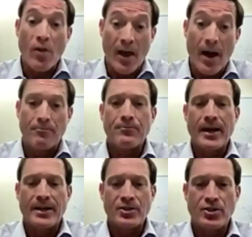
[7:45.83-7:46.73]
We are
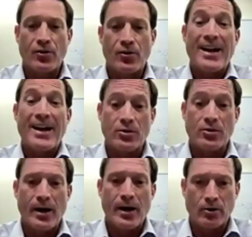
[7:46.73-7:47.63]
them. And
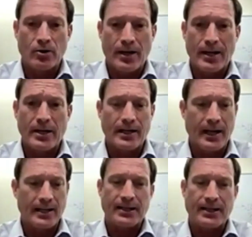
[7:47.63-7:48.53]
so that's the way I
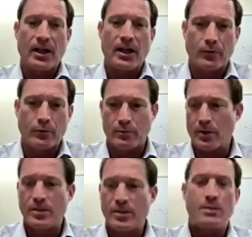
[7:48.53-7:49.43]
look at it. I think a
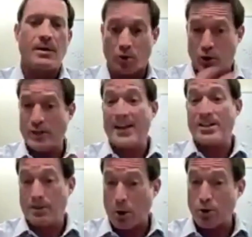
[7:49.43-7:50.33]
lot of it,
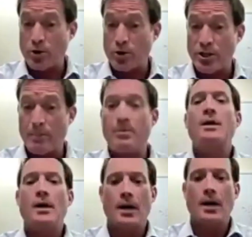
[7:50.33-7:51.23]
maybe you could look at that as a
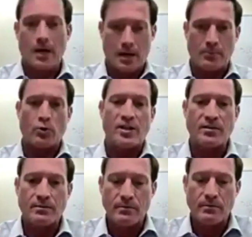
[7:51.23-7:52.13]
partnership,
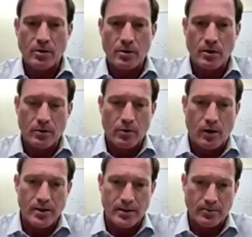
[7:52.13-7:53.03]

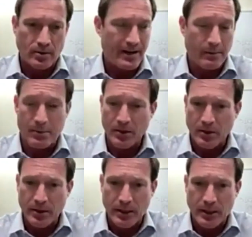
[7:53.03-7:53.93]
cross-table
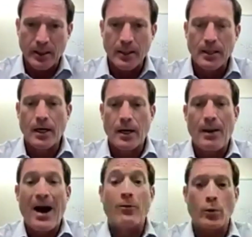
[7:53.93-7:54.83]
accountability,
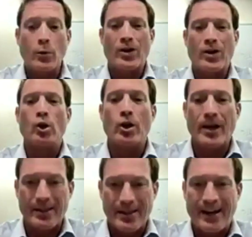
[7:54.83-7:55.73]
however you want to look
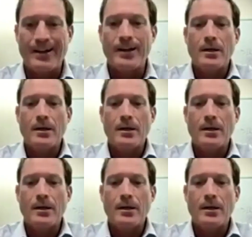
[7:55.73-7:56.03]
at that.